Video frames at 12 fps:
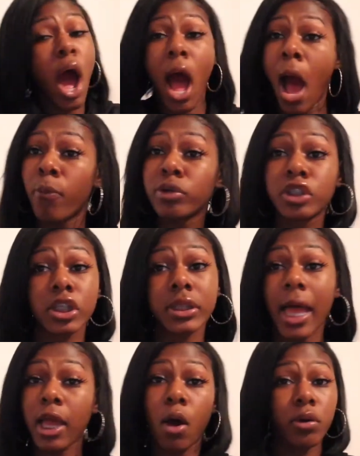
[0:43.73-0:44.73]
I was just
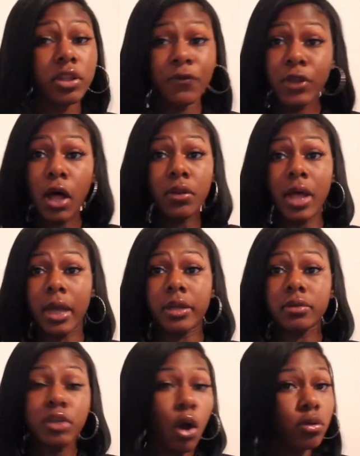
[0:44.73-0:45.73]
like, go with the flow, Lana.
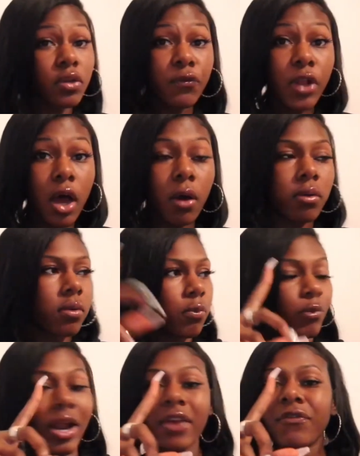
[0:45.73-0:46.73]
Go with the flow.
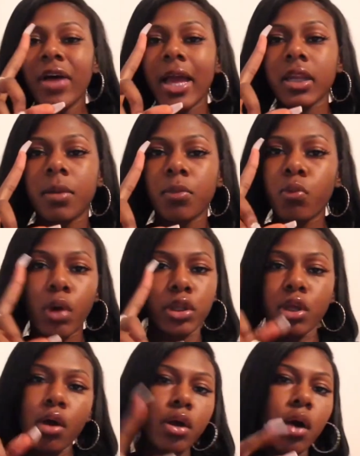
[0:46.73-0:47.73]
Red flag number one,
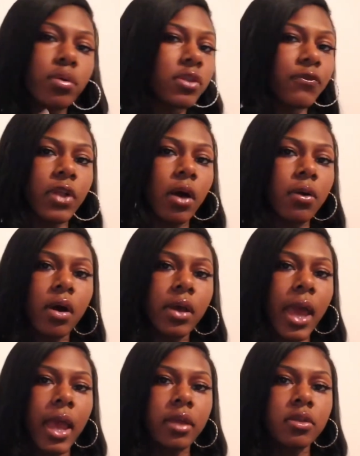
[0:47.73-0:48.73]
don't go with the flow,
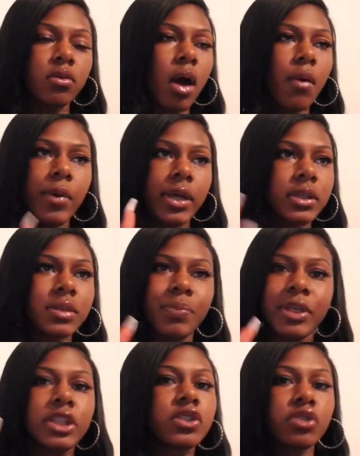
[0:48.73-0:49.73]
okay? You always
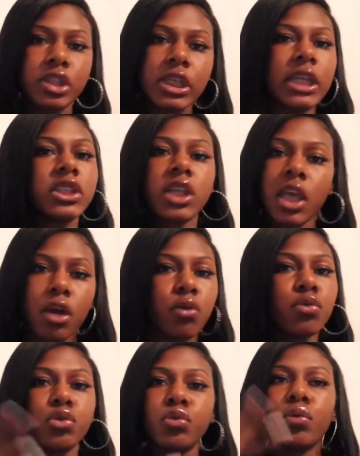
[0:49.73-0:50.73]
be strategic on who
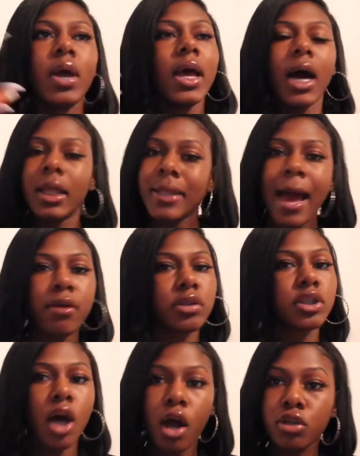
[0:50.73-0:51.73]
you allow to
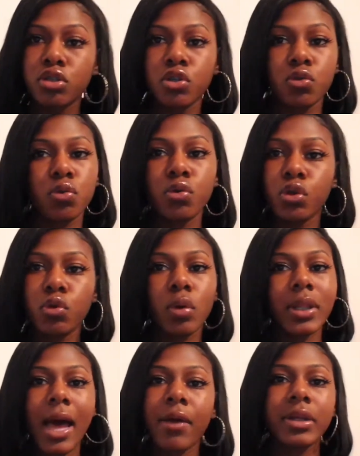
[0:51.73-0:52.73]
talk to, who you
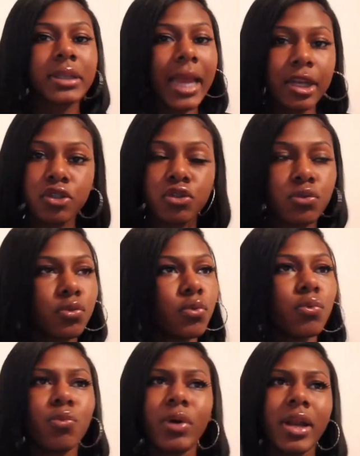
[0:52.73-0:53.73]
allow to date you,
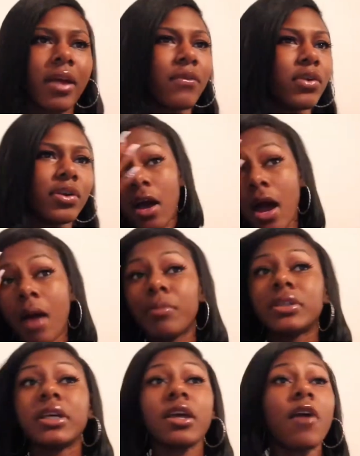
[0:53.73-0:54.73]
whatever. I'm
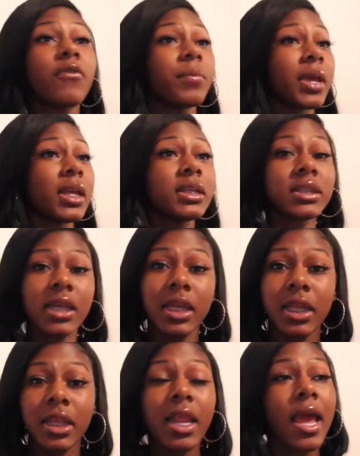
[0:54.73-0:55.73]
gonna tell y'all from beginning to
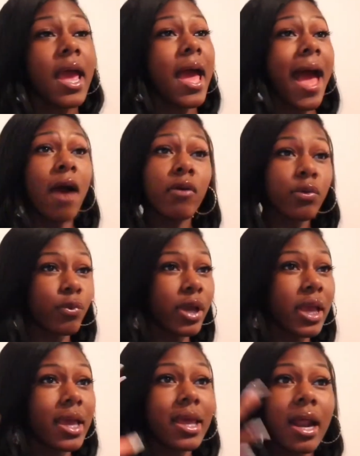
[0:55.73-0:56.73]
end how it
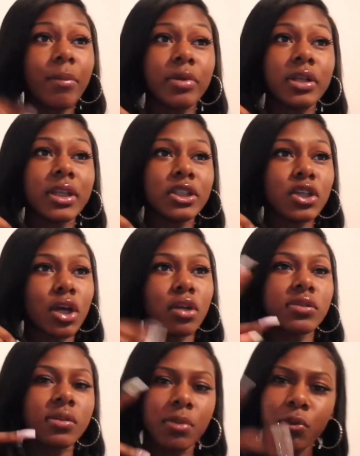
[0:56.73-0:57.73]
went, and I'm gonna let y'all know
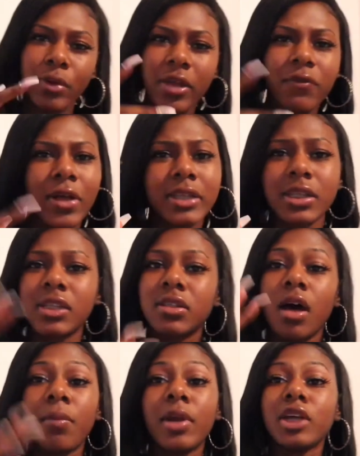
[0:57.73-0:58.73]
some of the red flags I
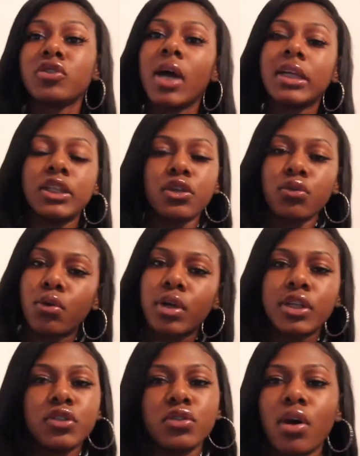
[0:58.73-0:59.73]
saw, but I tried to ignore
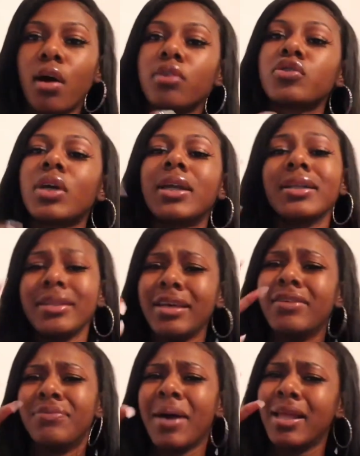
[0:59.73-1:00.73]
because, you know, I was trying to
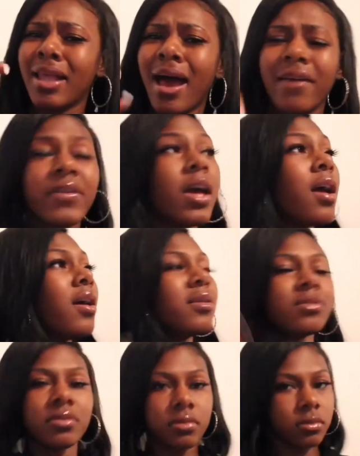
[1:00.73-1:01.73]
live my life.
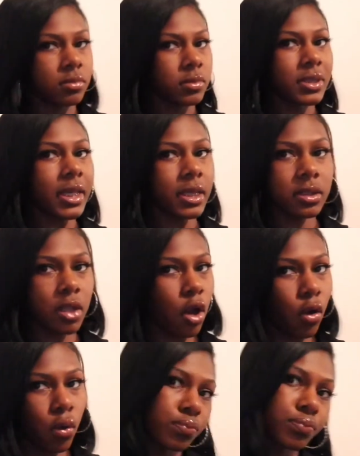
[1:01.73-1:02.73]
Sis,
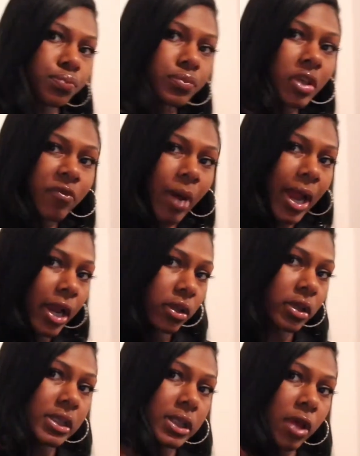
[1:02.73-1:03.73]
no. If my hair
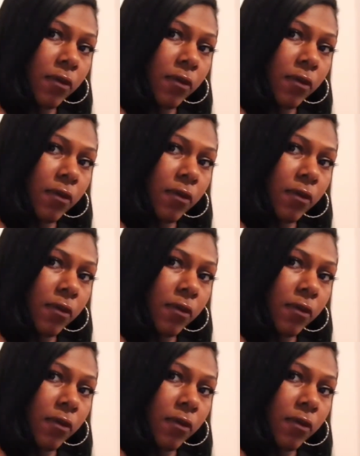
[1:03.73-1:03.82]
looks stiff,